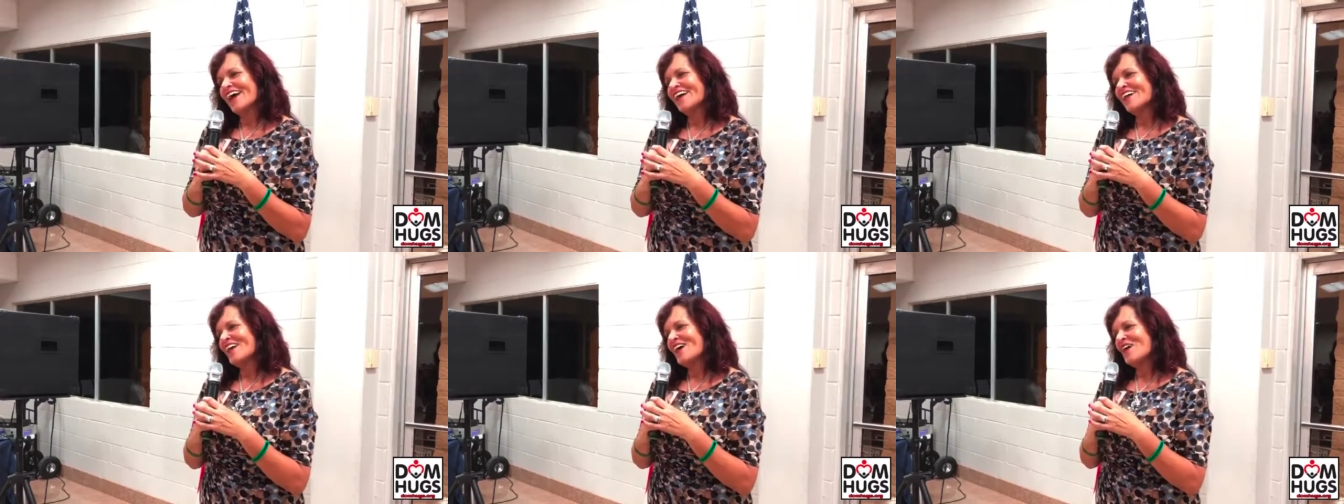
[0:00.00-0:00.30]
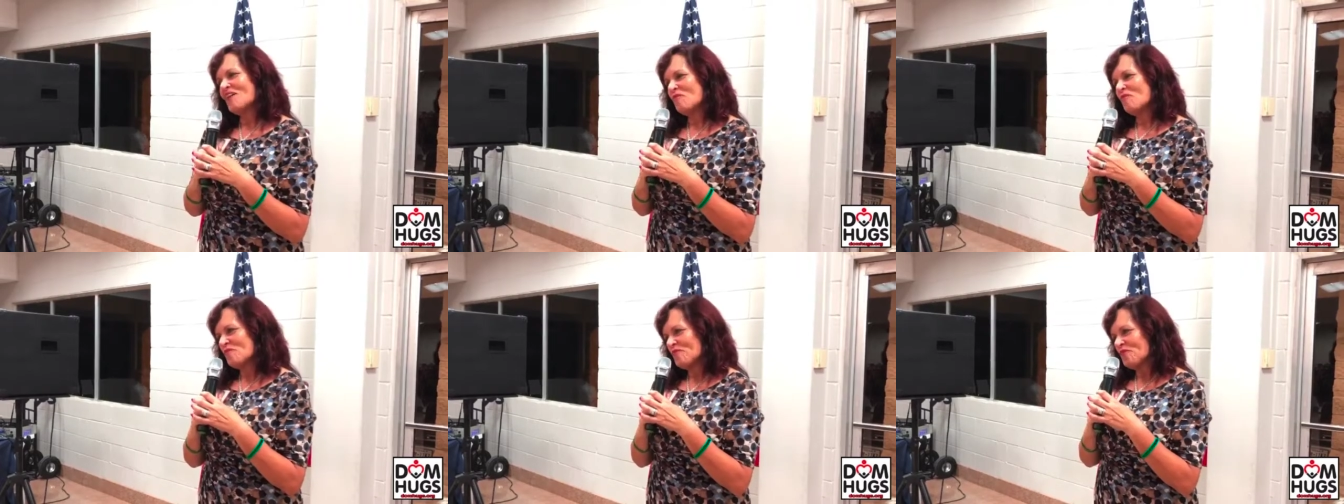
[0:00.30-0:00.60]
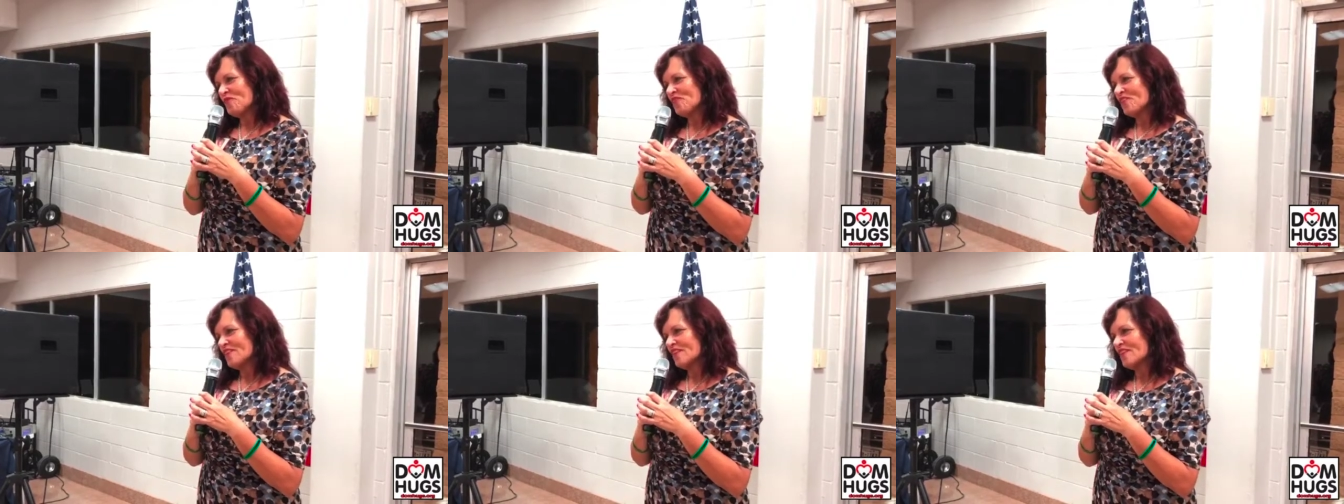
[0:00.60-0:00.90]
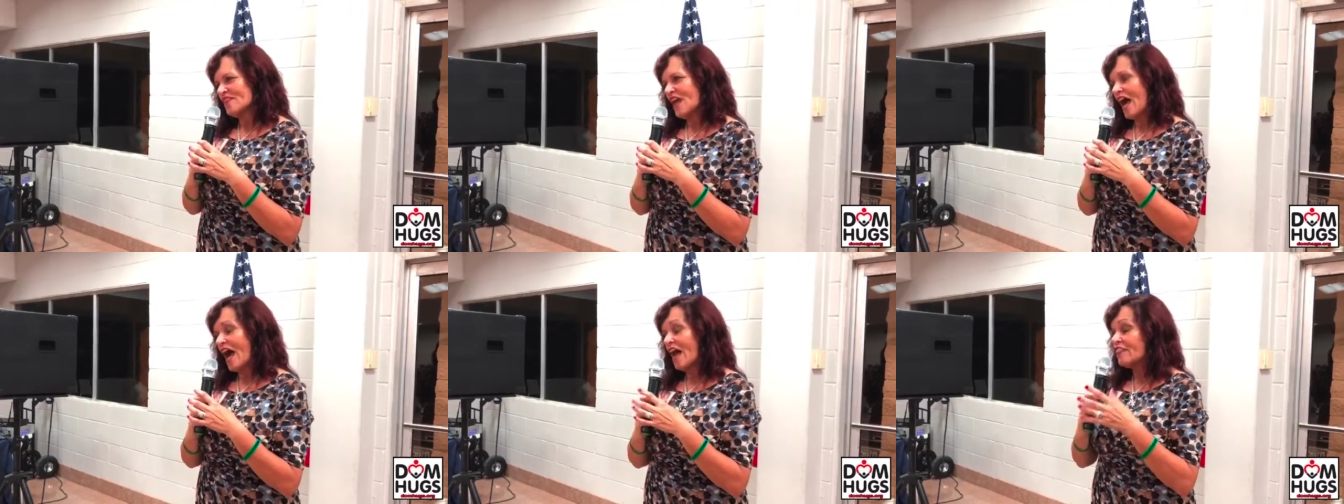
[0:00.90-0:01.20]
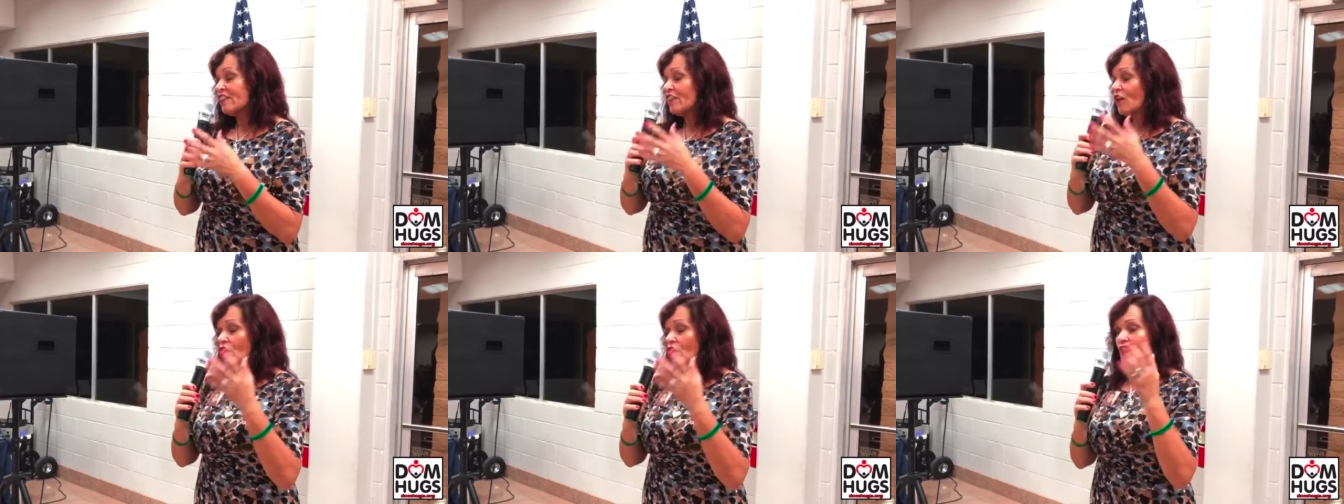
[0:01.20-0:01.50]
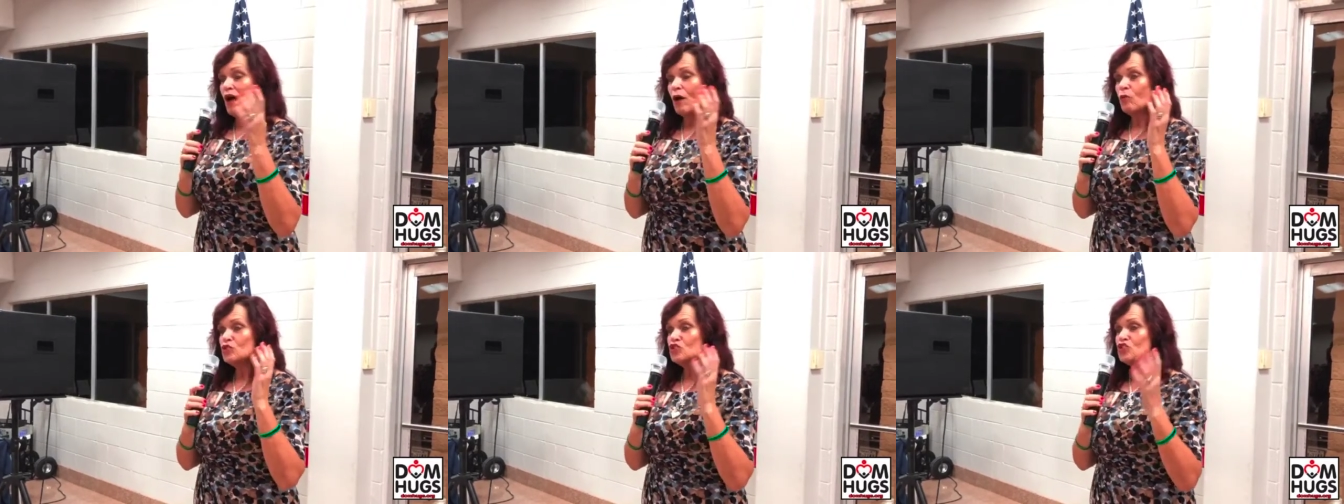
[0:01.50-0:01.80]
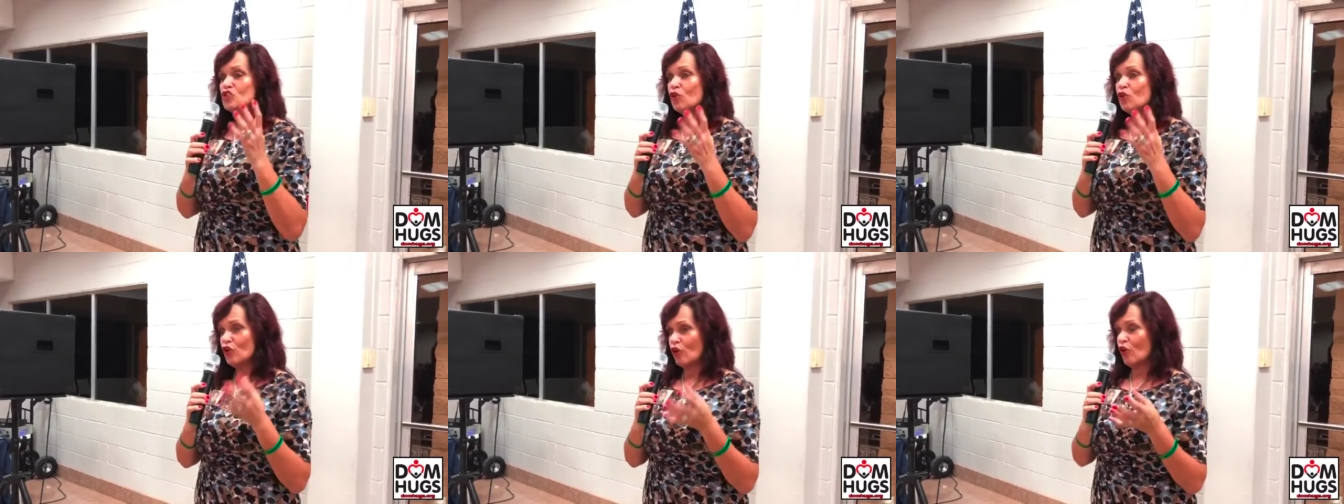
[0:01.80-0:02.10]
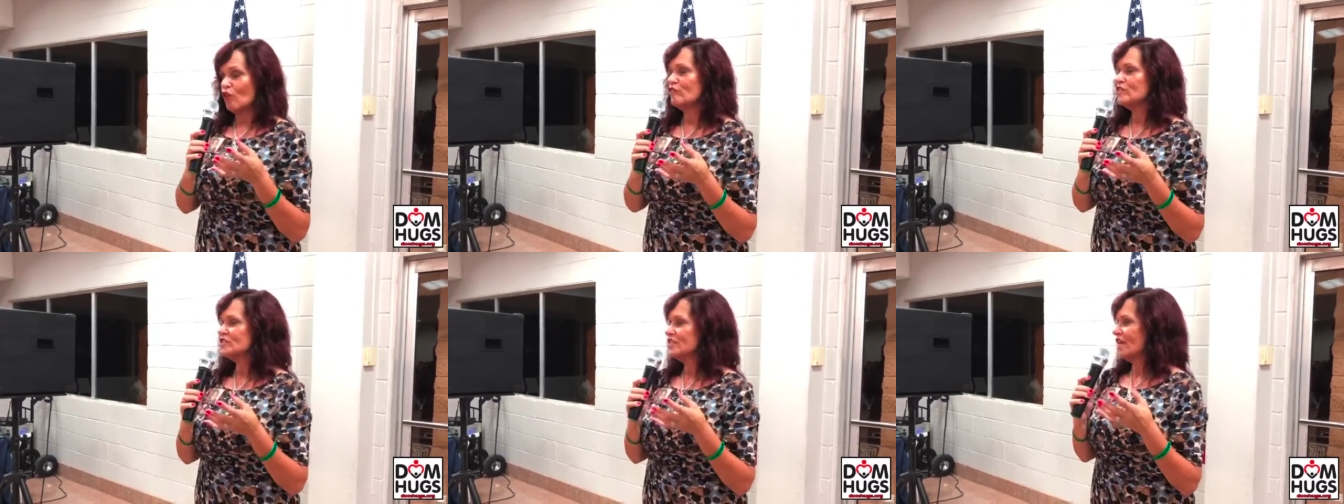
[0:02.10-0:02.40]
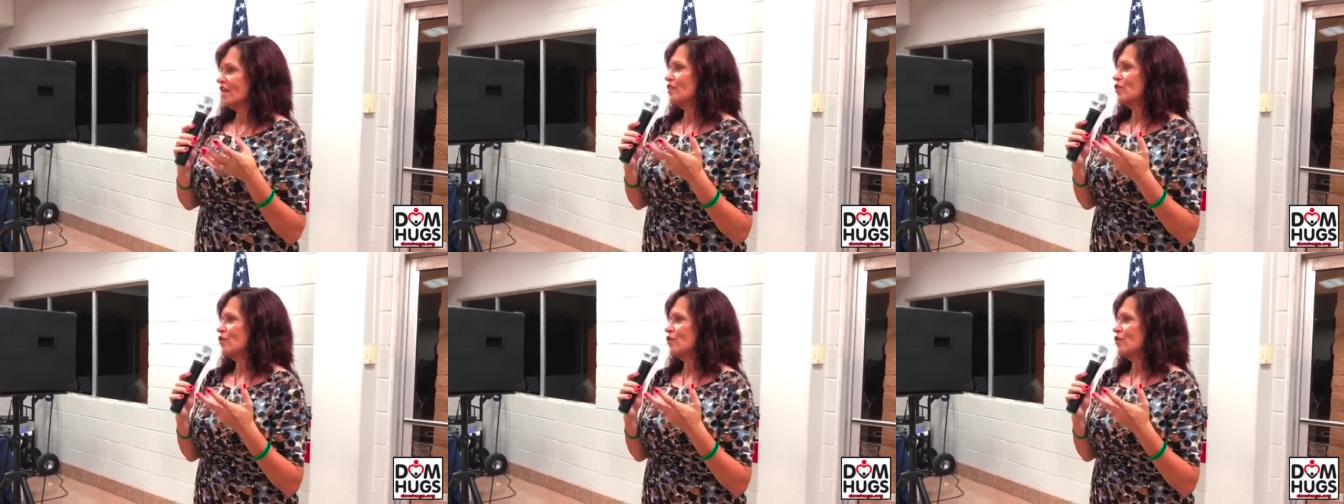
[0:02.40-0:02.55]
And I was so nervous,